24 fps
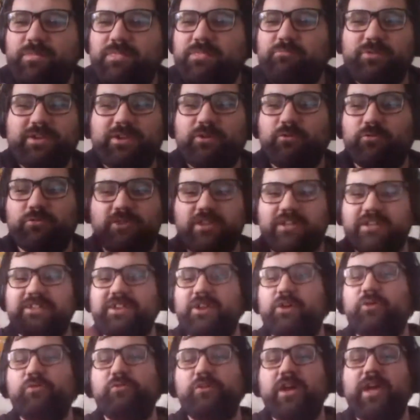You
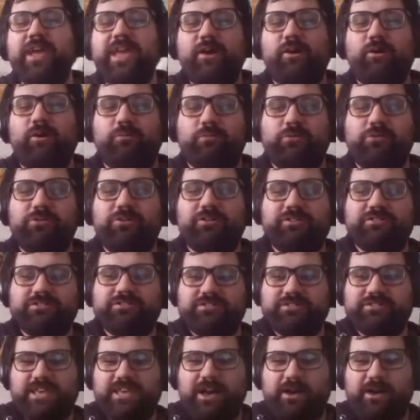all know how it works.
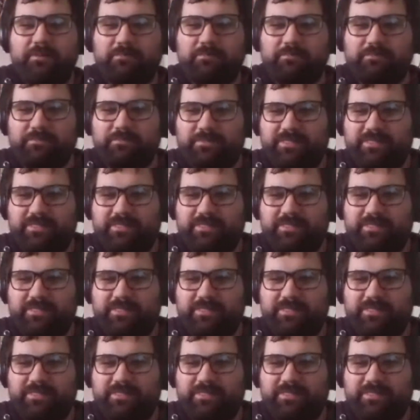Because